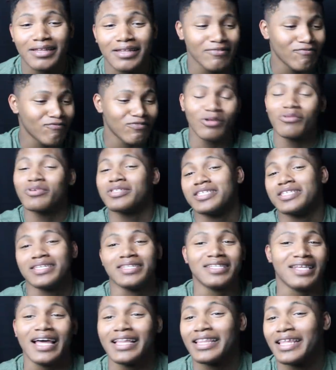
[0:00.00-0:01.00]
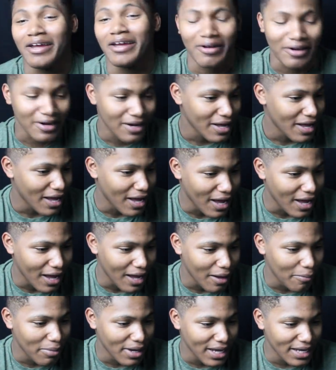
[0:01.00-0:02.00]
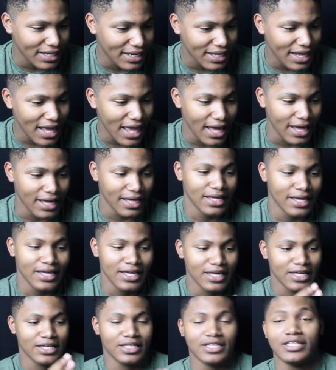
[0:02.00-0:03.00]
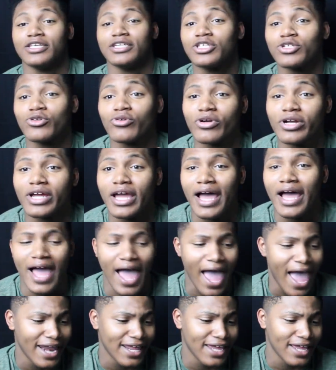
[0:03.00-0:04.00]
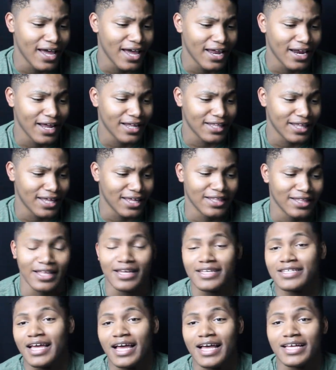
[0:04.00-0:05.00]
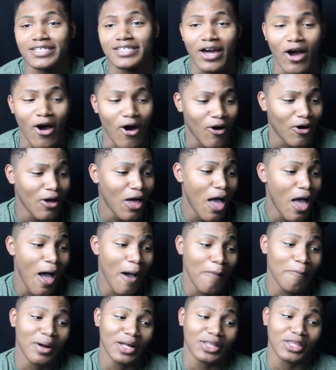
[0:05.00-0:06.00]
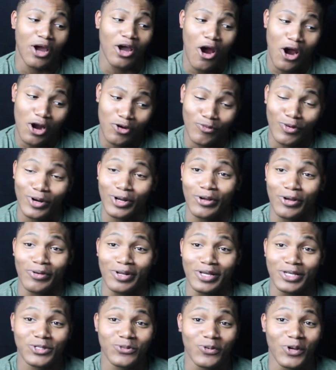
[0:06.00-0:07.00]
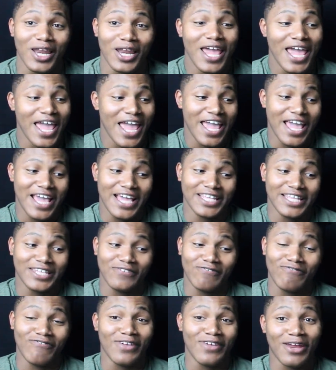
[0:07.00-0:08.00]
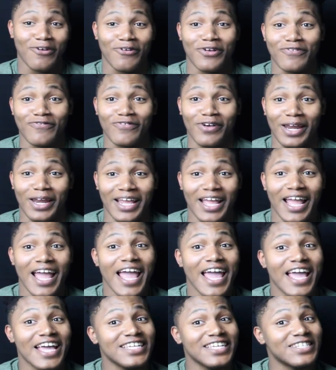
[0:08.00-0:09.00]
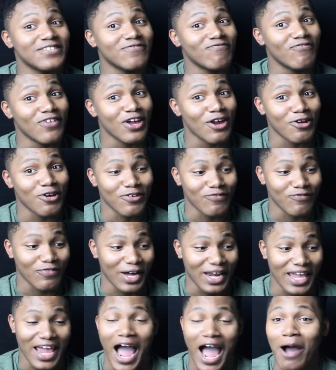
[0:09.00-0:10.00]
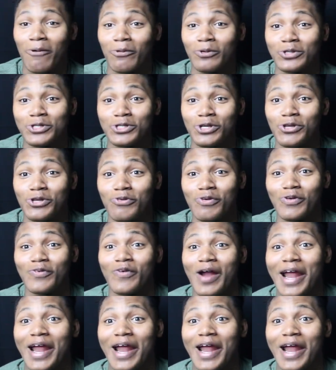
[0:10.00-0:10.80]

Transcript: Fluency. Not there. But yeah. The Story of Adidon. I think that's how it's called. But the artwork on this one is very funny. It's very funny. I will show you it